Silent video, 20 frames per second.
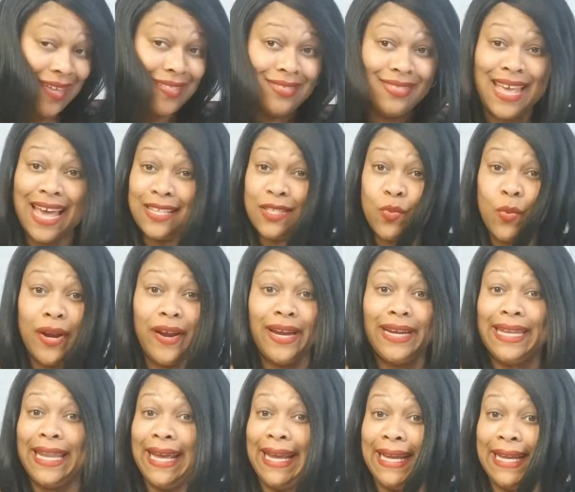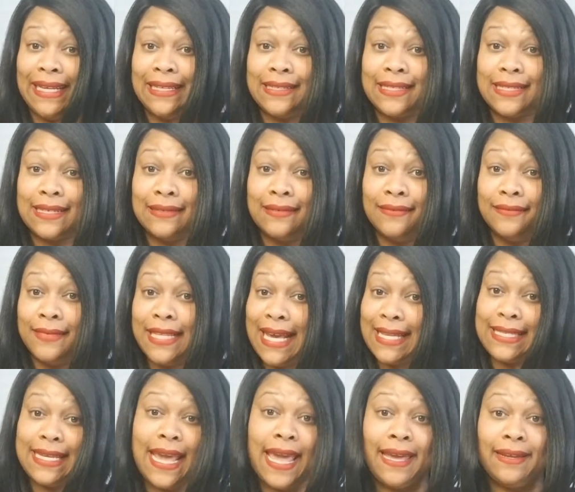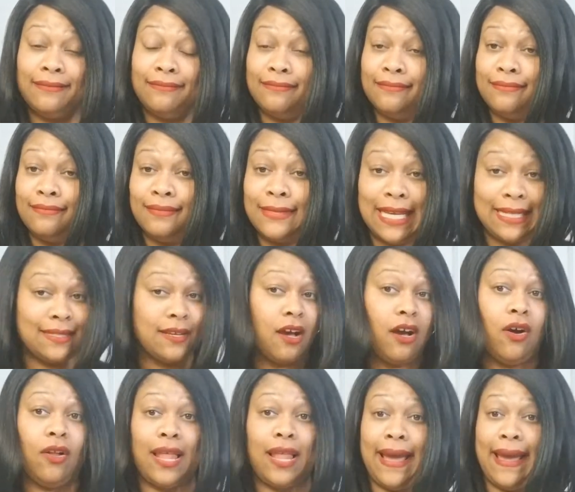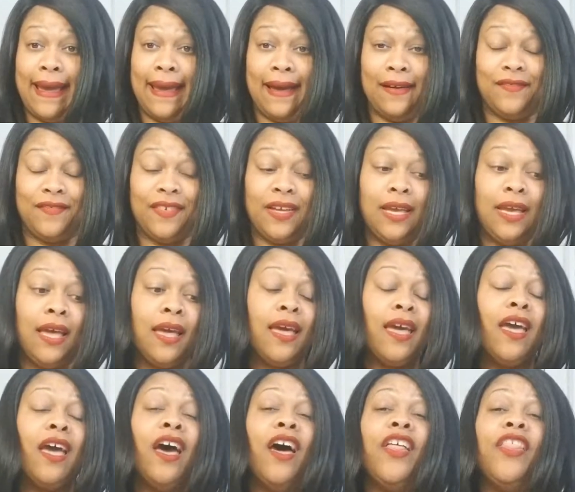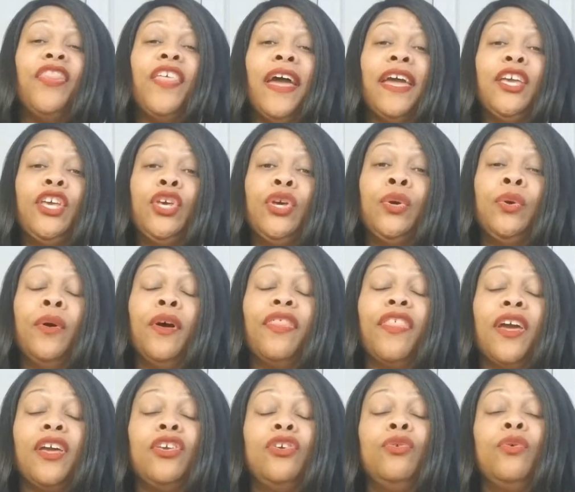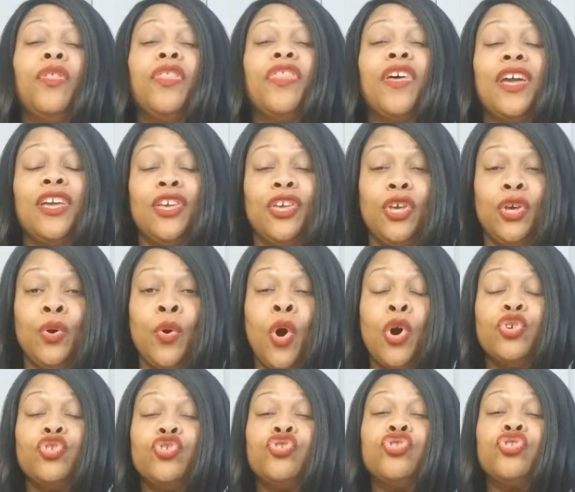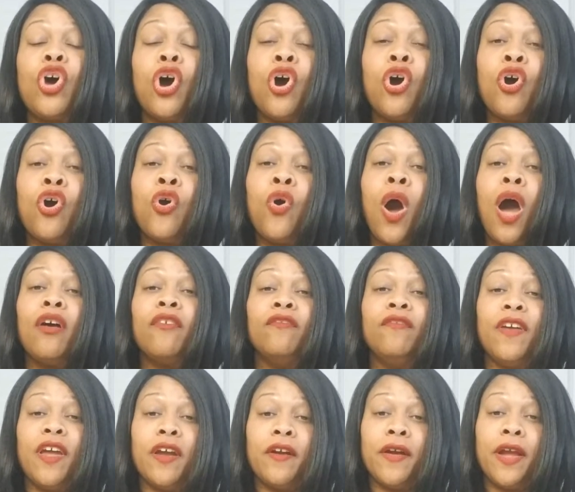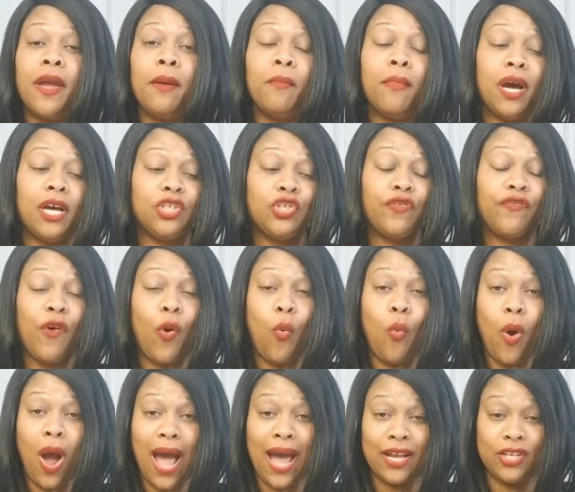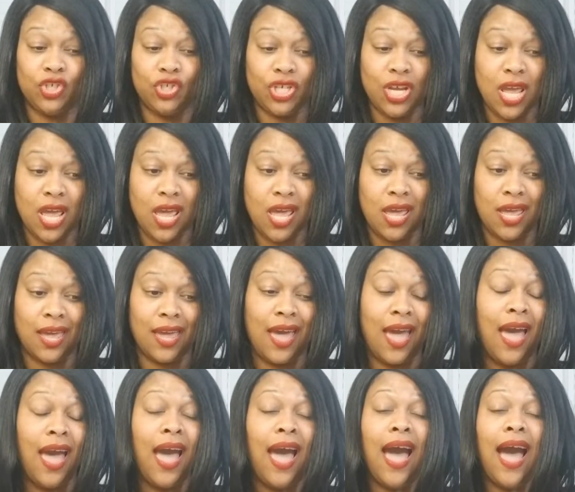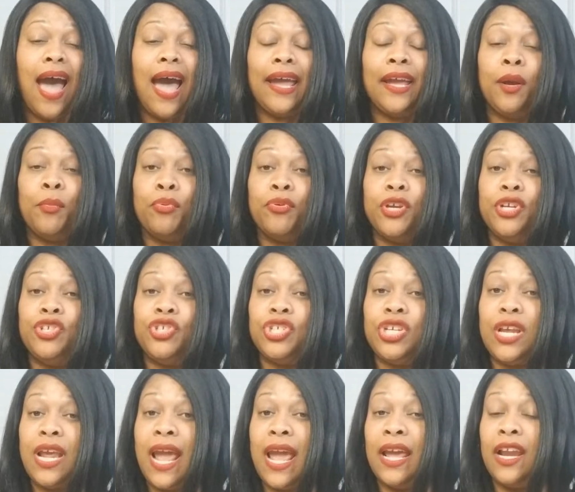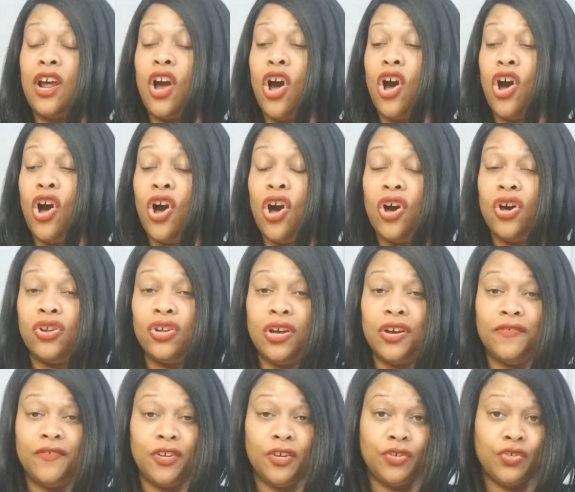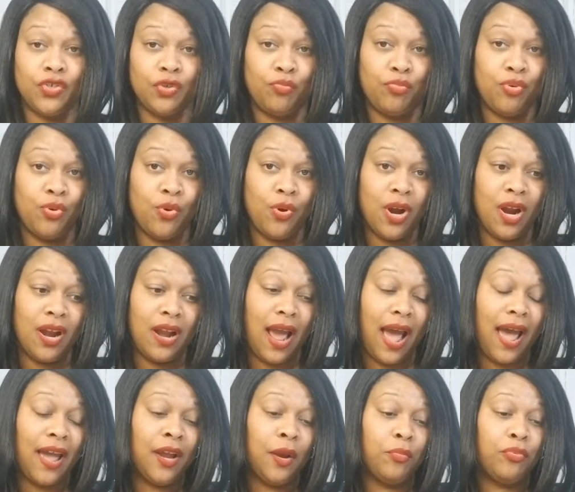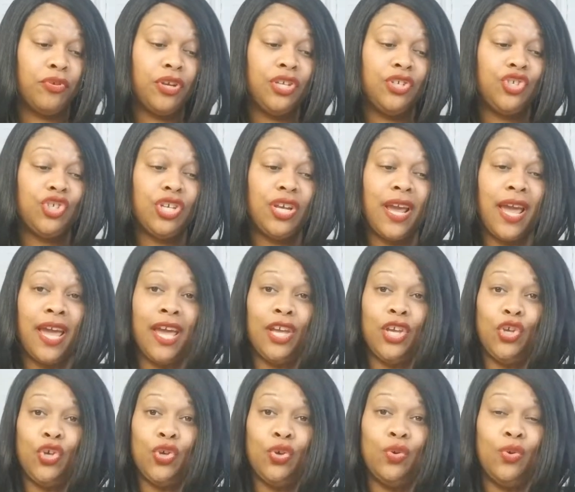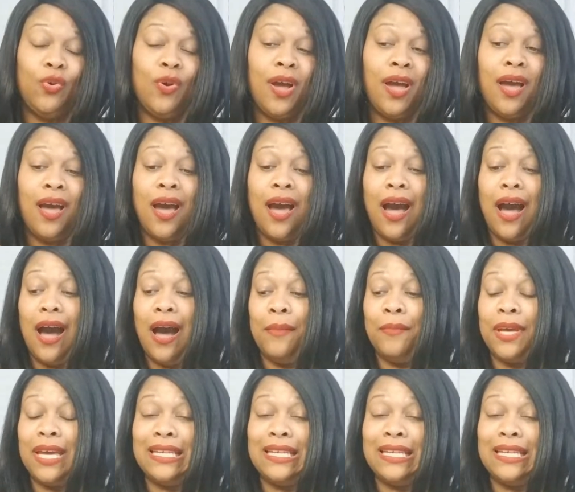That's where it lands. That's it. That's all I have. Thank you, thank you, thank you so very much for watching. I appreciate all of your support. I appreciate you um,